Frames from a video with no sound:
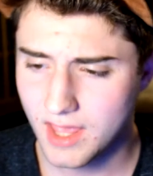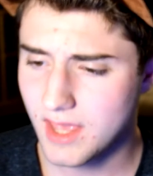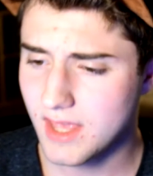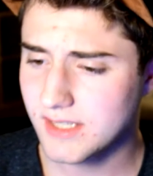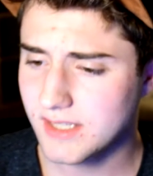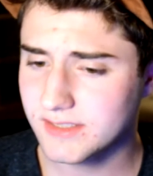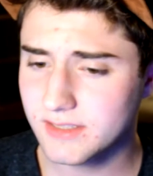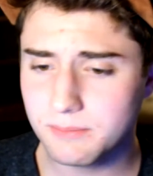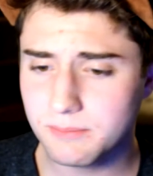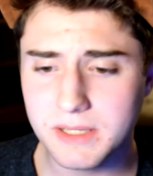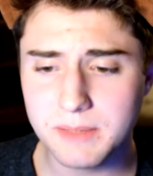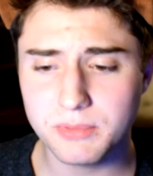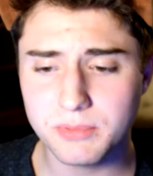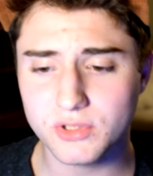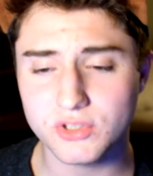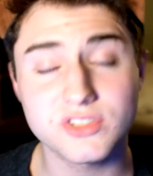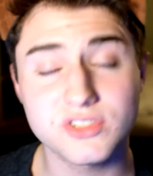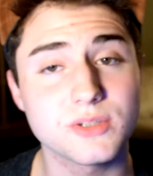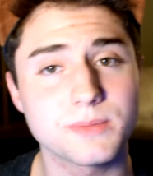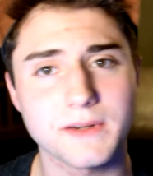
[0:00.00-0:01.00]
Some people
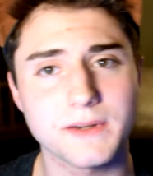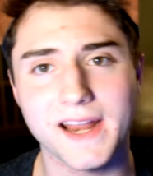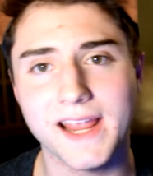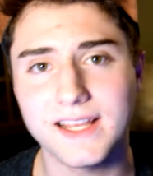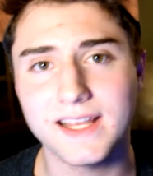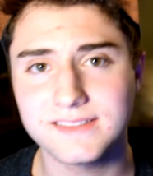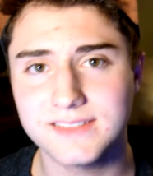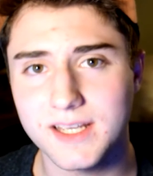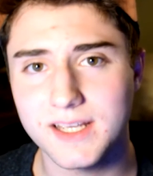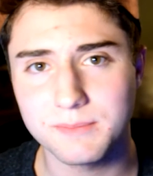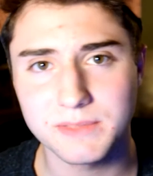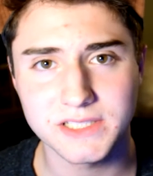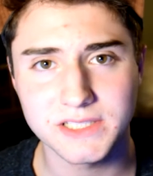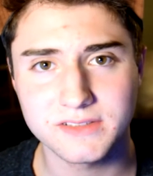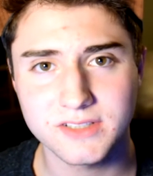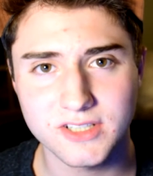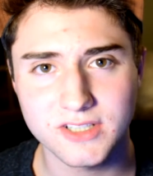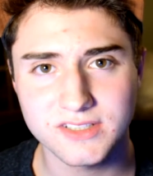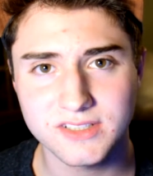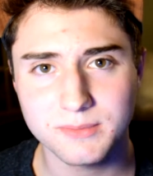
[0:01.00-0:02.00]
are super
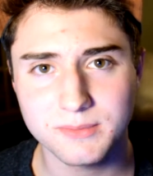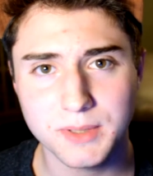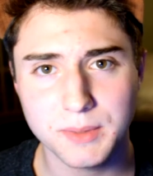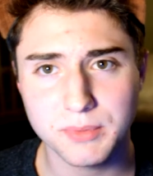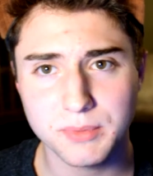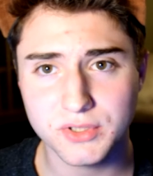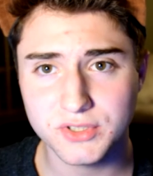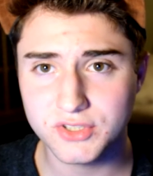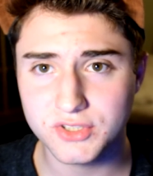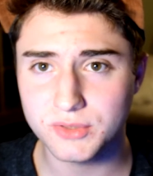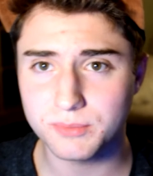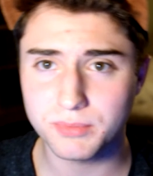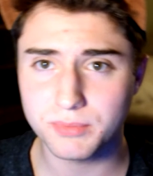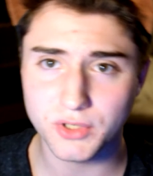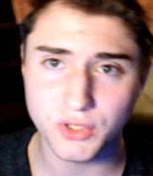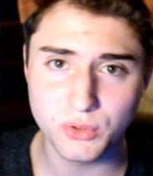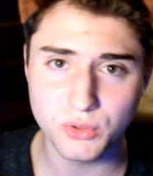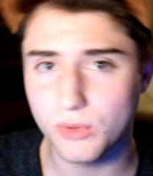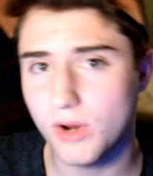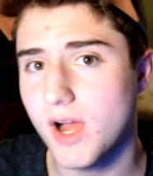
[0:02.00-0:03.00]
anti-military, some people are super
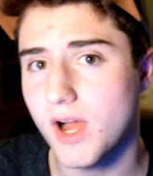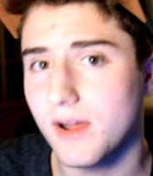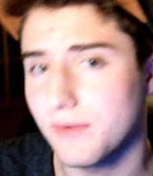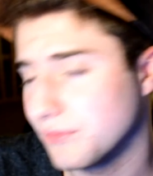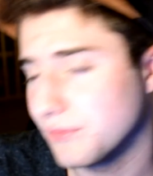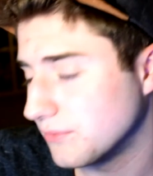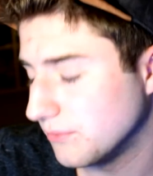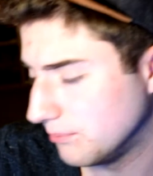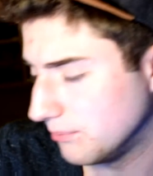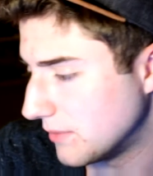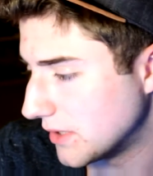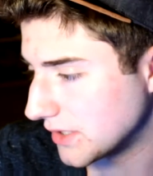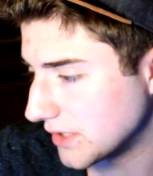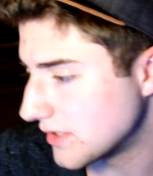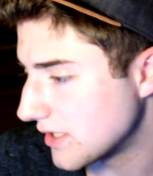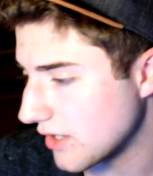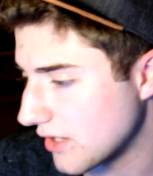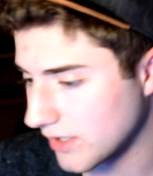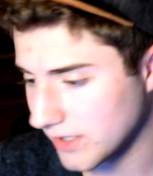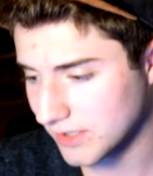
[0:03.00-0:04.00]
who off
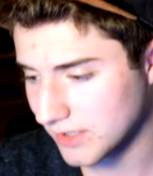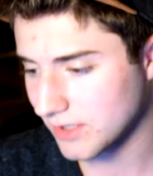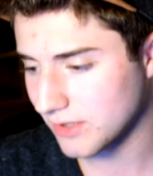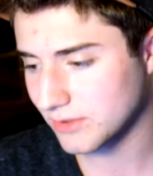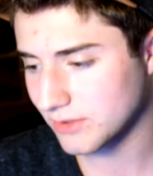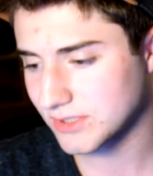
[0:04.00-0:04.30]
military, you know,